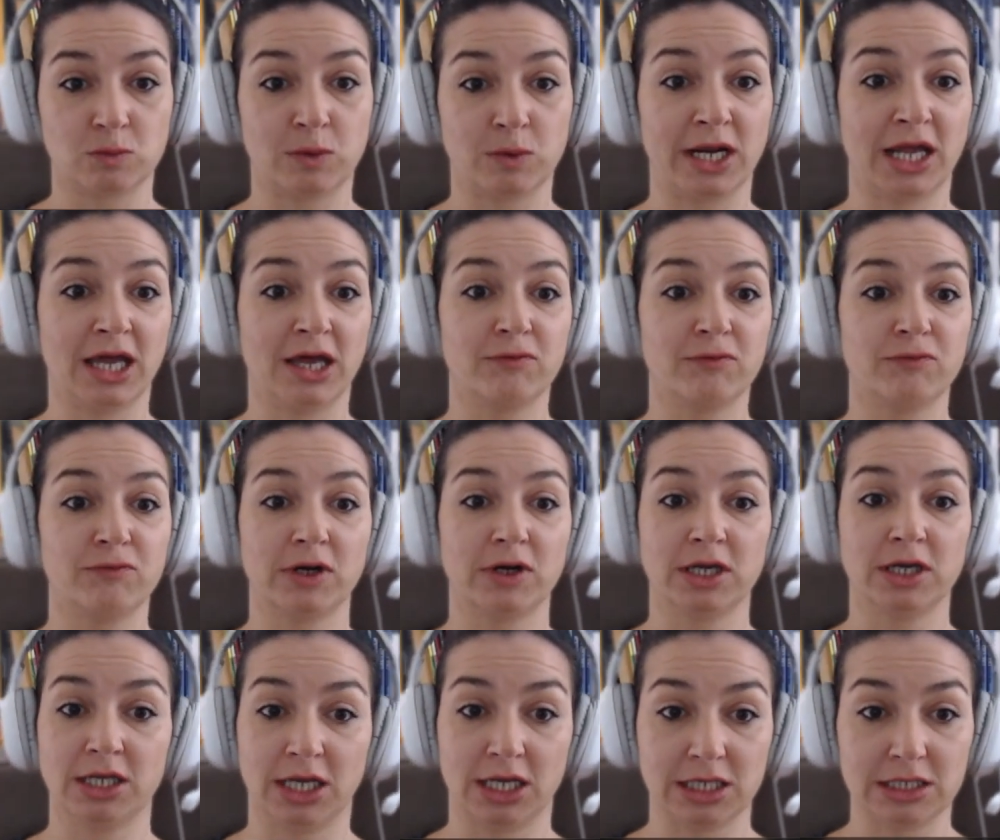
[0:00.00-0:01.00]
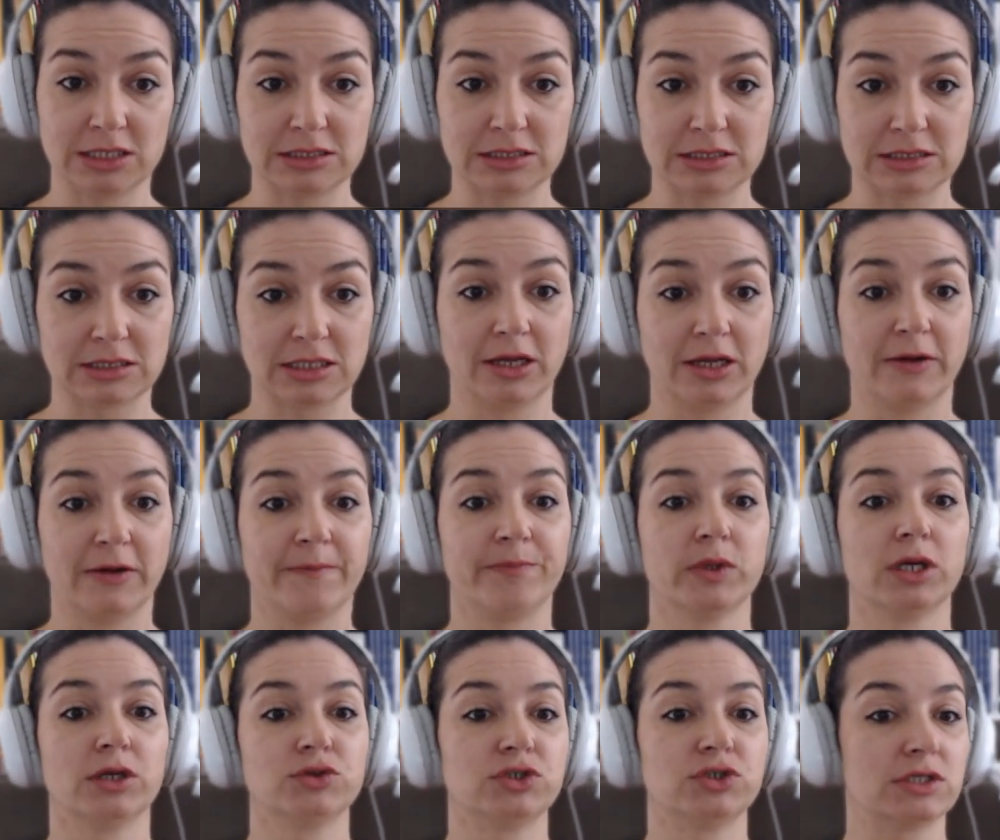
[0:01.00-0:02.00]
Whatever it is,
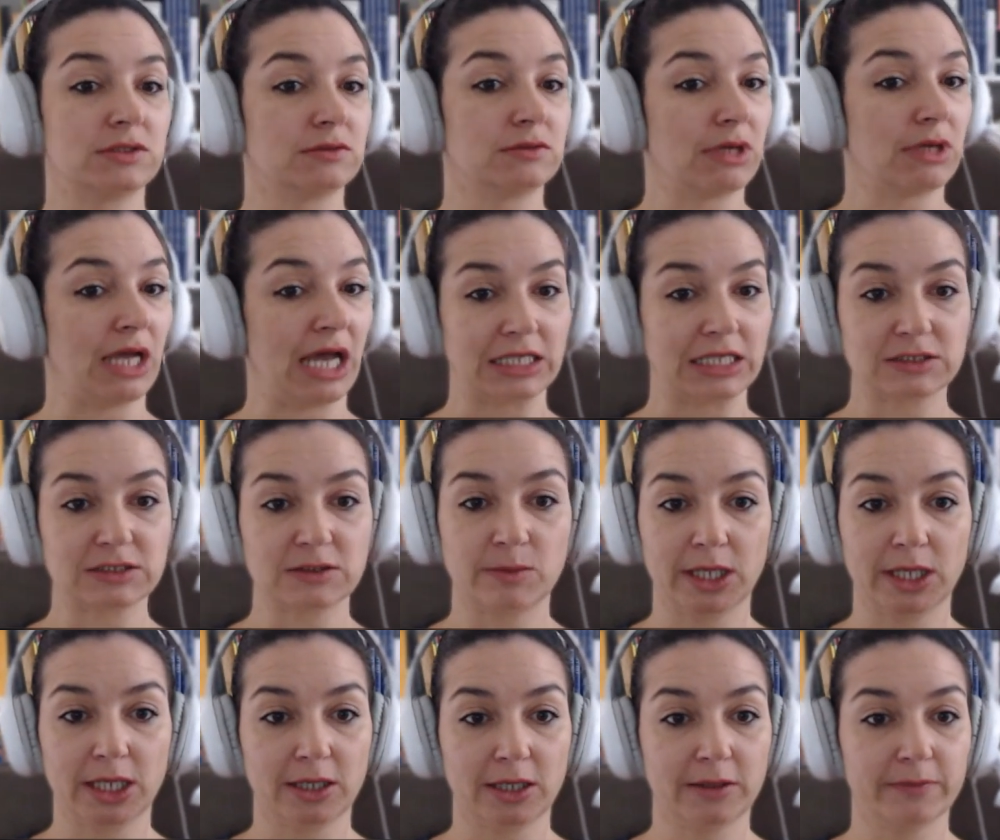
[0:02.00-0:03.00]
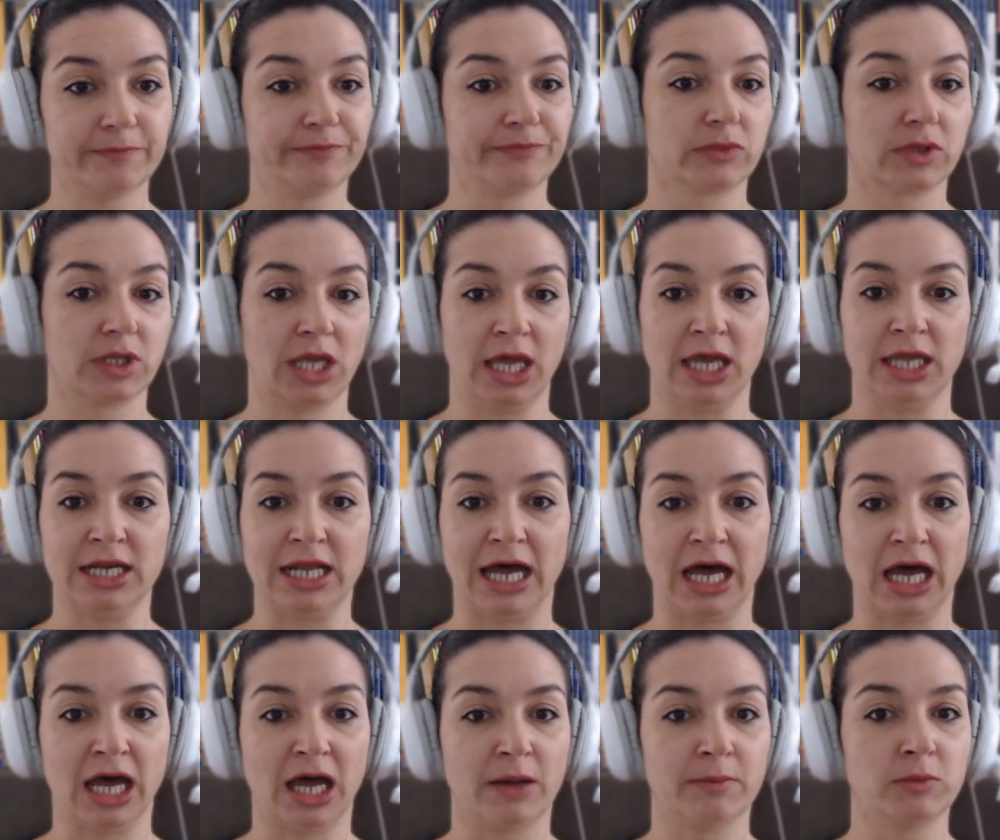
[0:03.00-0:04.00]
just ask me and
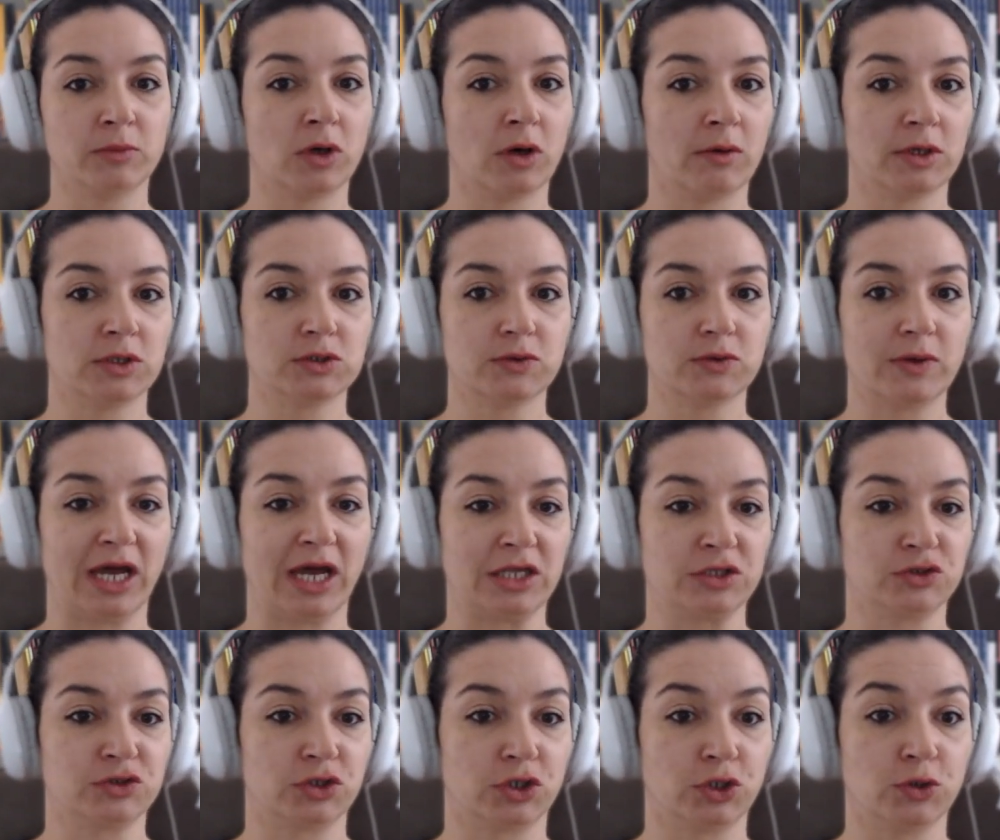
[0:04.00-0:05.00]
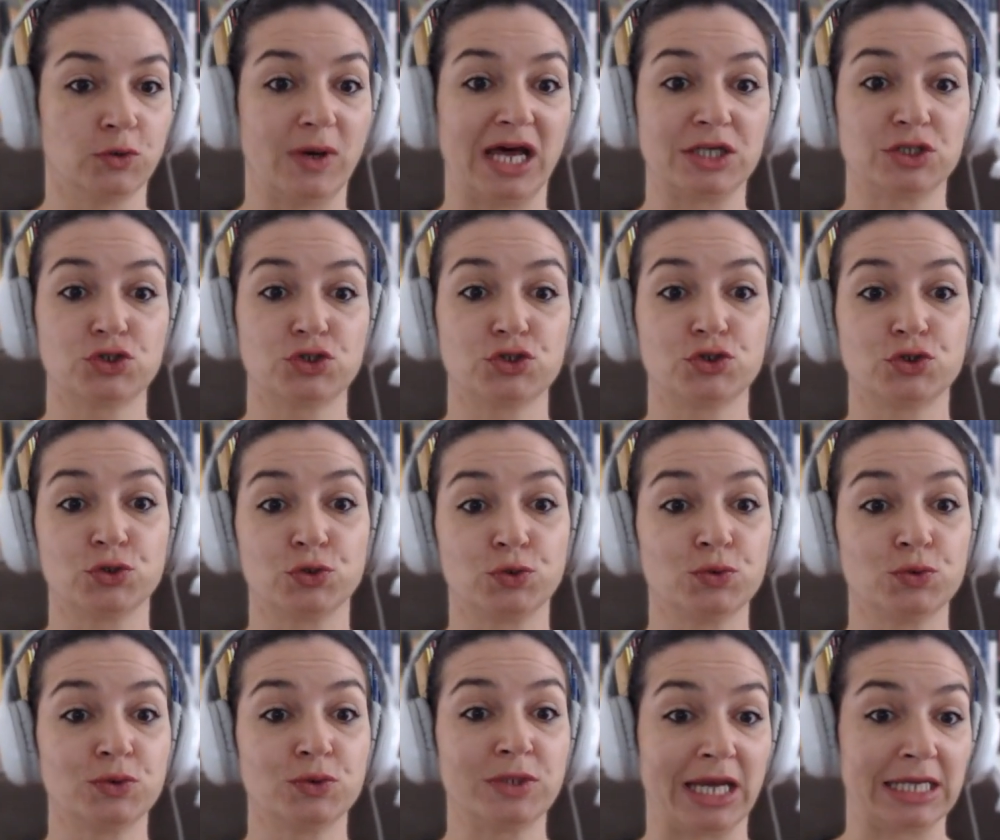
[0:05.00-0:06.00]
I'm going to answer you as
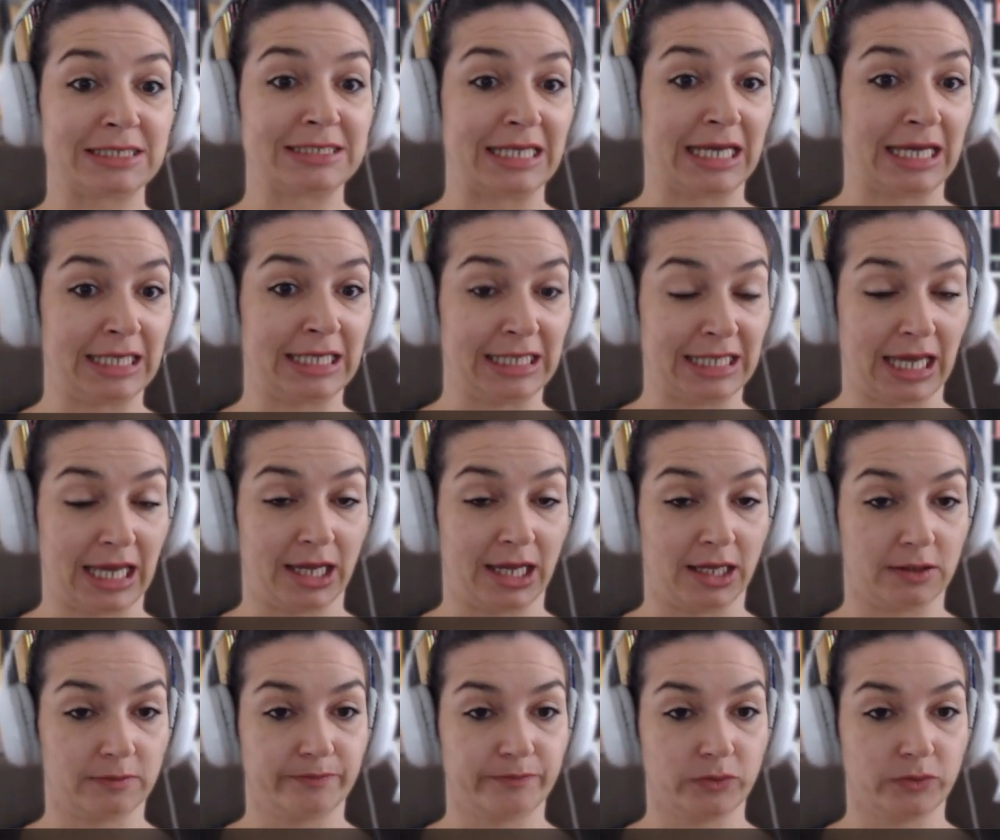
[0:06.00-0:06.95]
soon as I can.